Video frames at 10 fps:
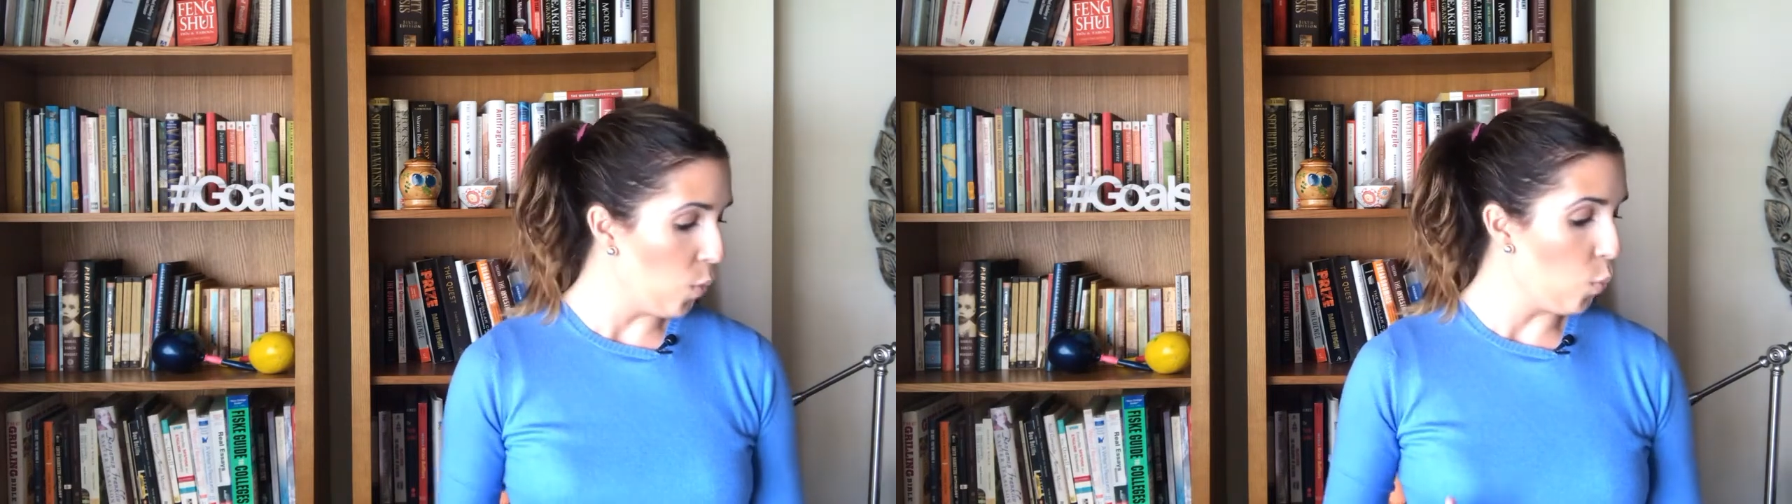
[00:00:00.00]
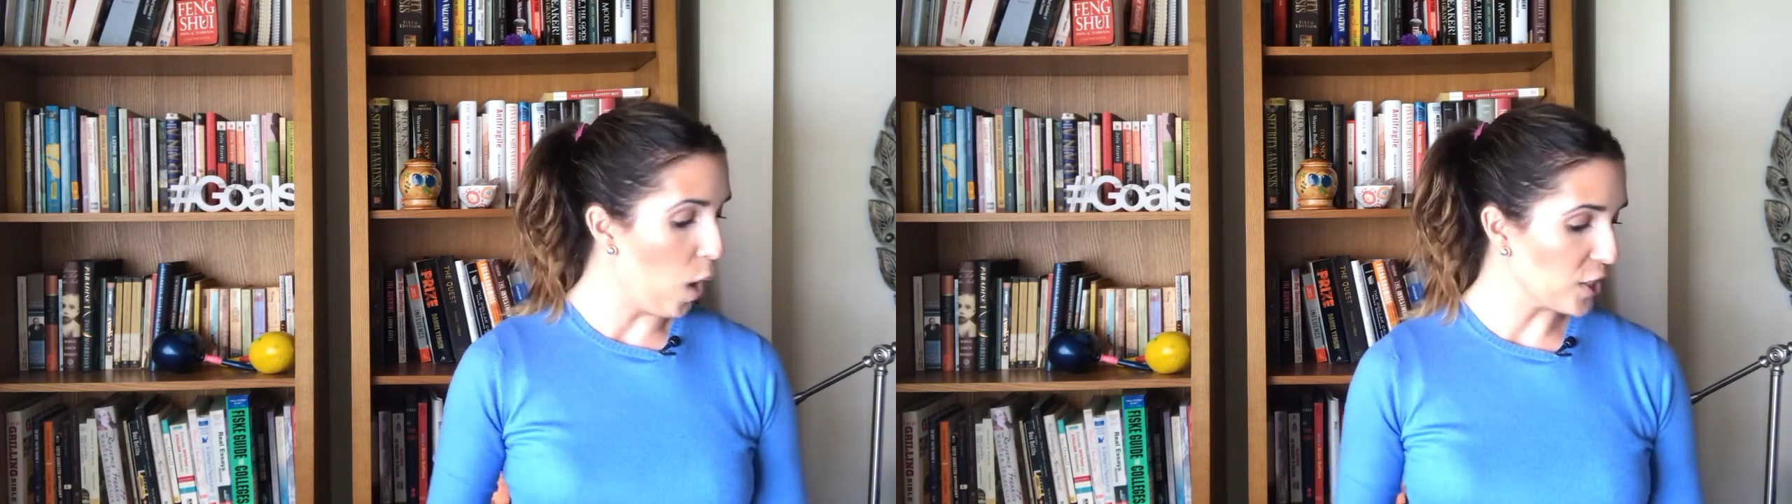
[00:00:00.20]

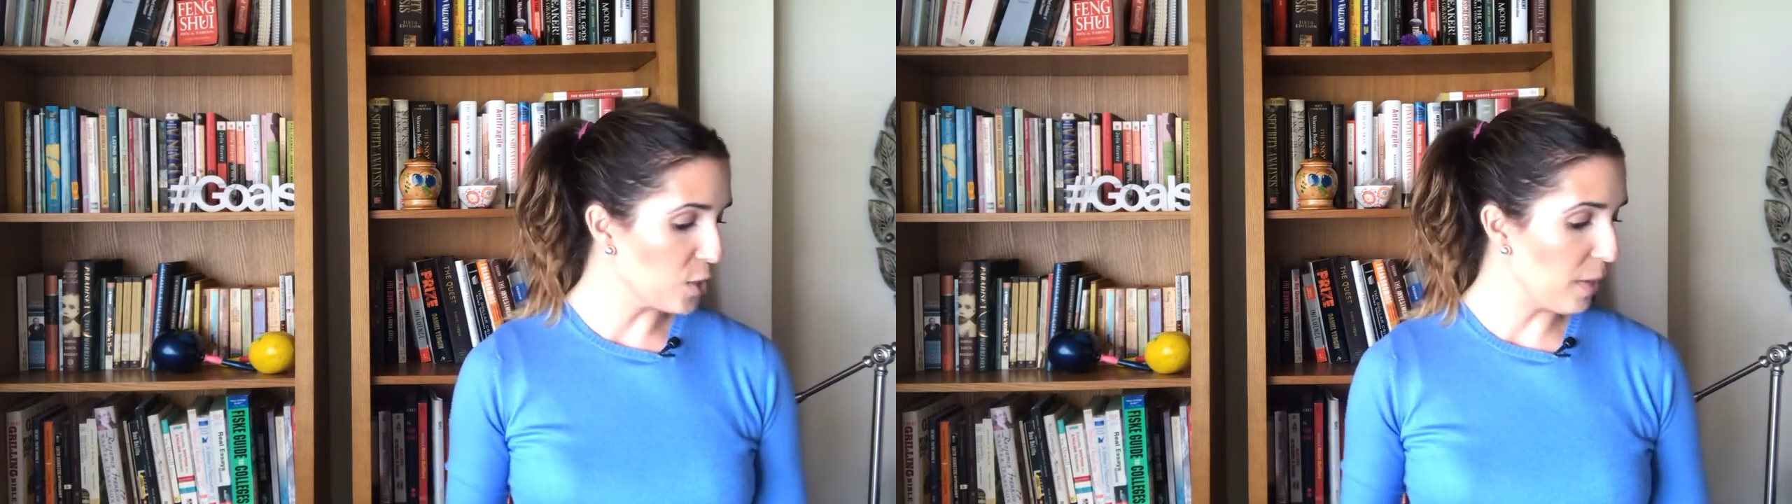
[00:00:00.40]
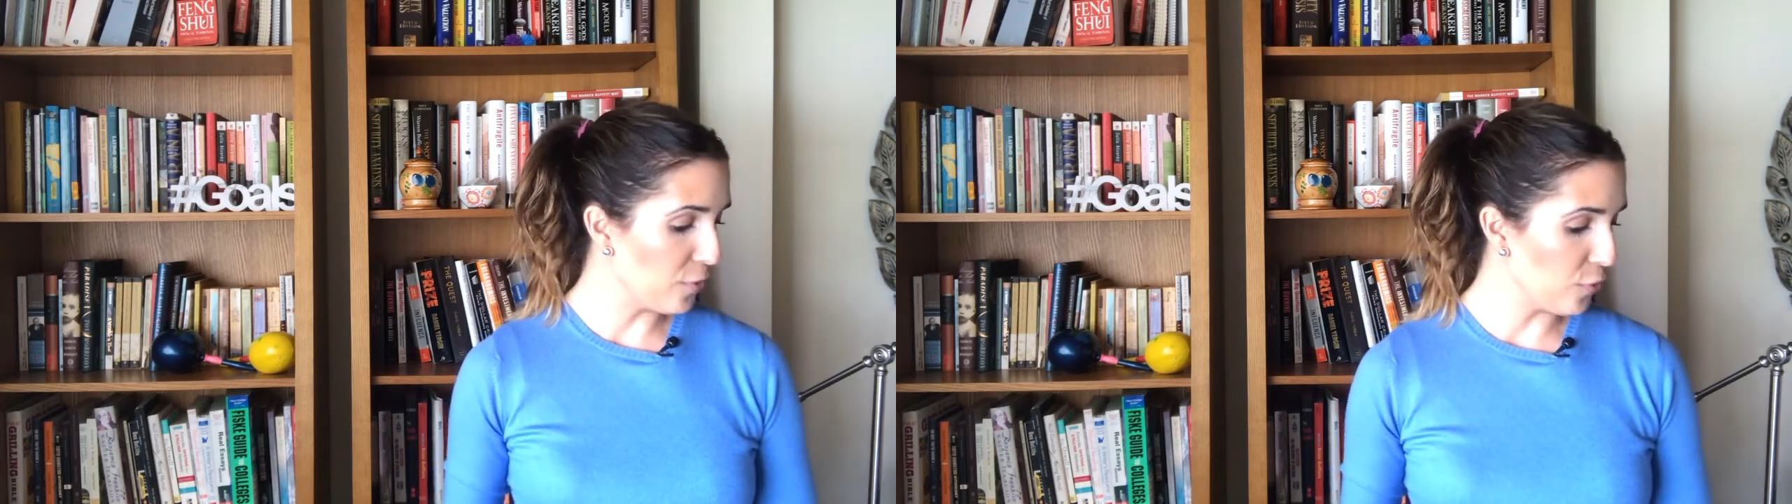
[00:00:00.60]

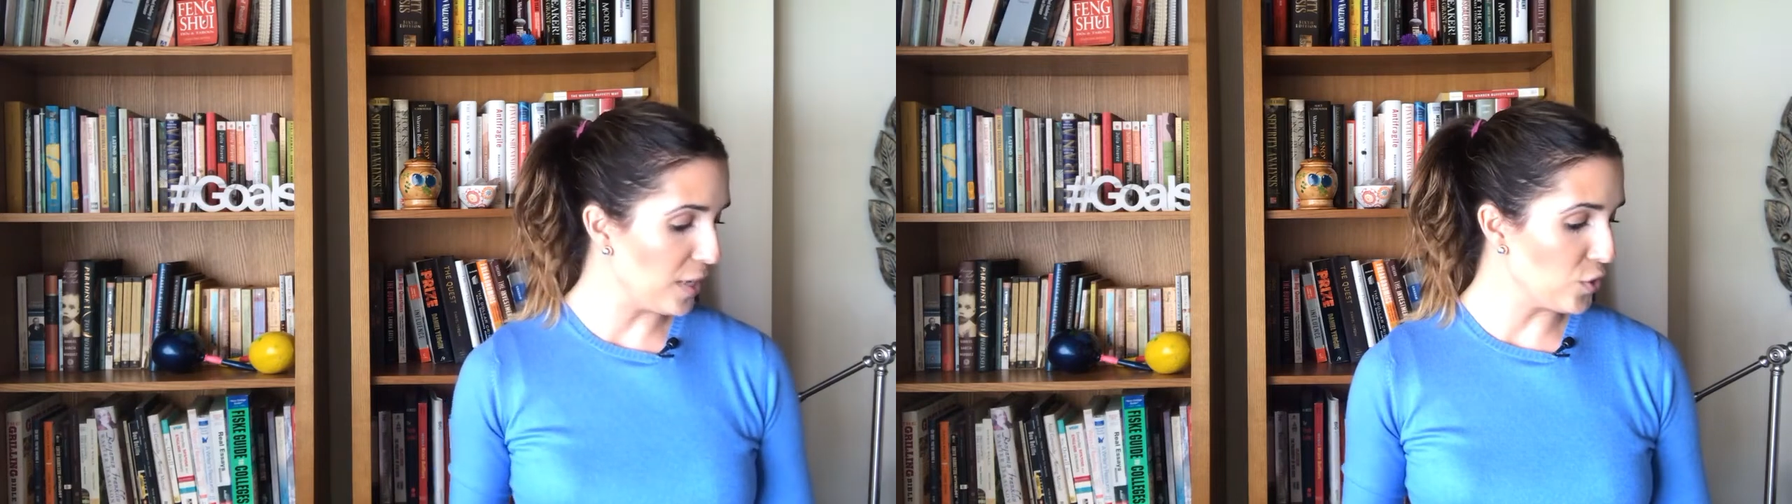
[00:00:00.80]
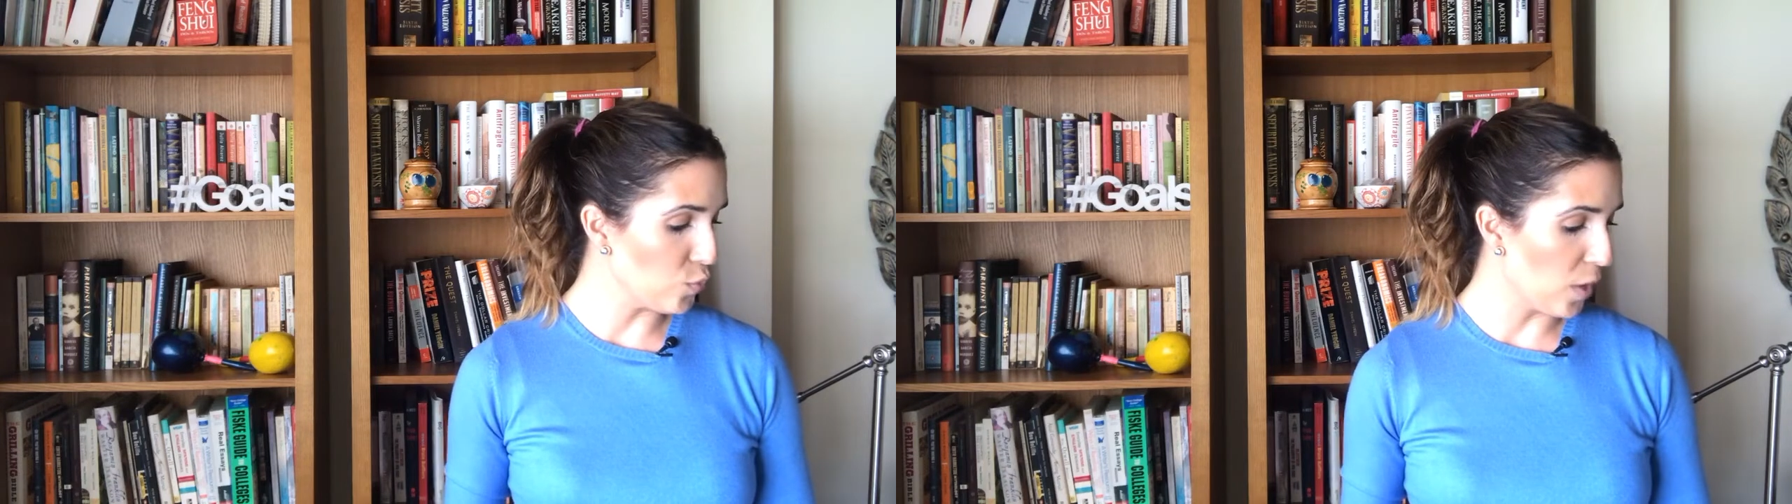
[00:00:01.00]
watching my
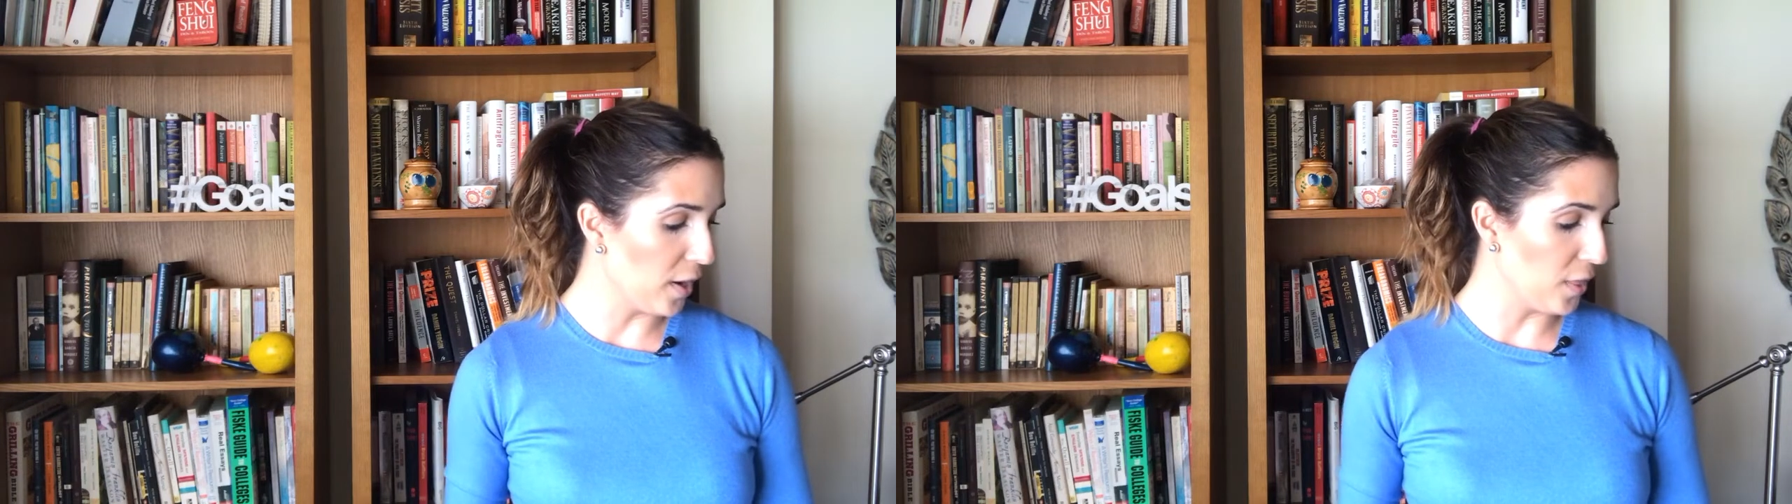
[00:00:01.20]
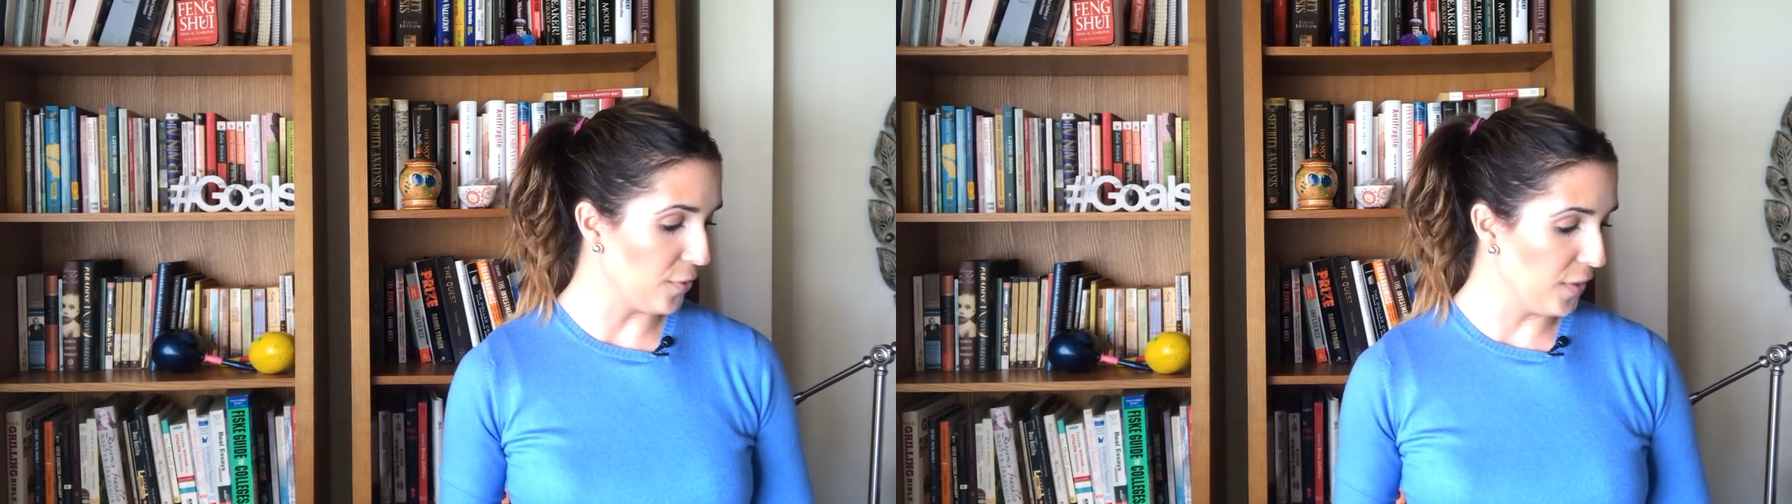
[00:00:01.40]
friends run
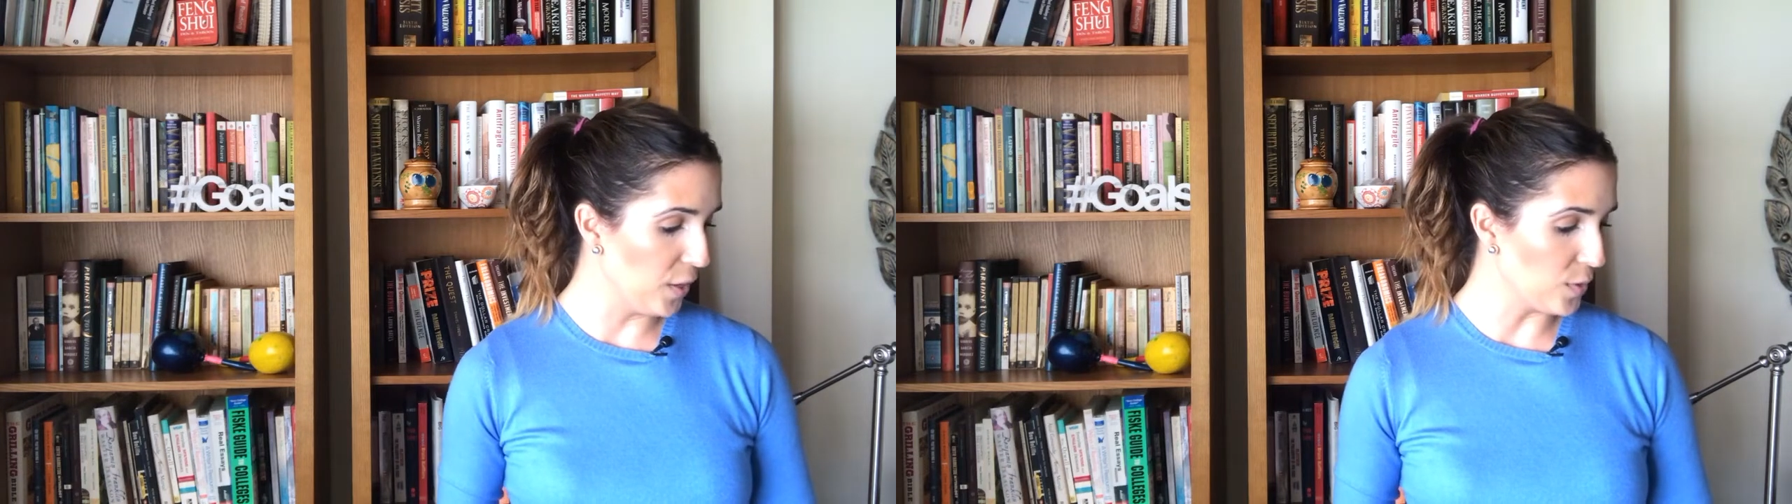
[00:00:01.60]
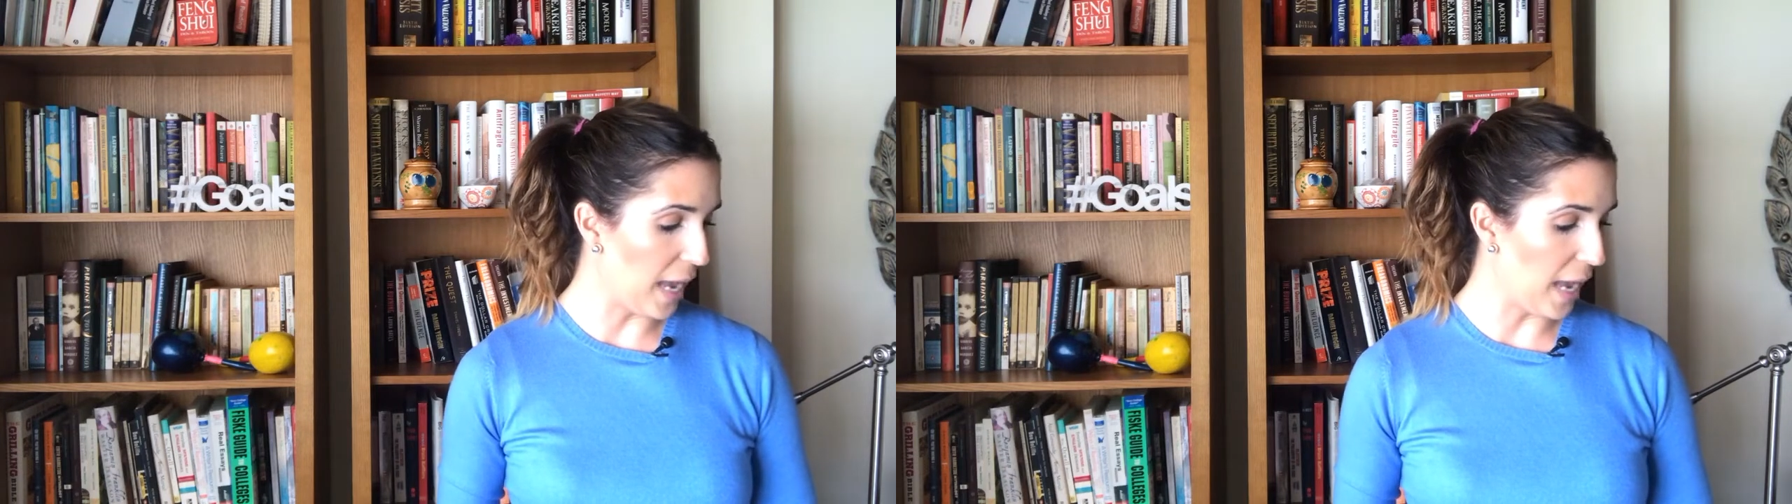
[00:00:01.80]
on the field,